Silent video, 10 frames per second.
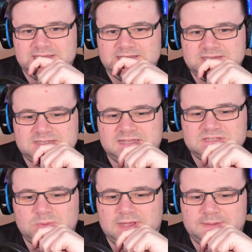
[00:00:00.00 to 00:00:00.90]
So that's
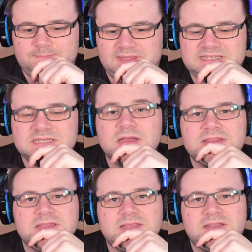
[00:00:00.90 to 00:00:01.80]
why. It's not
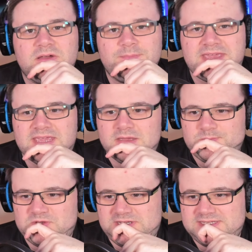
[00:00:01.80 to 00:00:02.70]
that they're not making
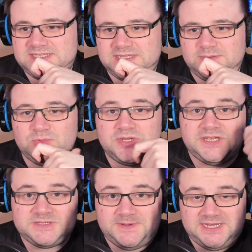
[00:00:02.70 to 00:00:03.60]
money, it's that the money
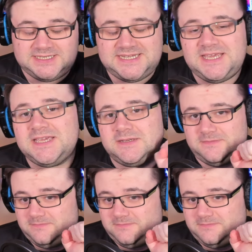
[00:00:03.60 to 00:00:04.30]
is being taken.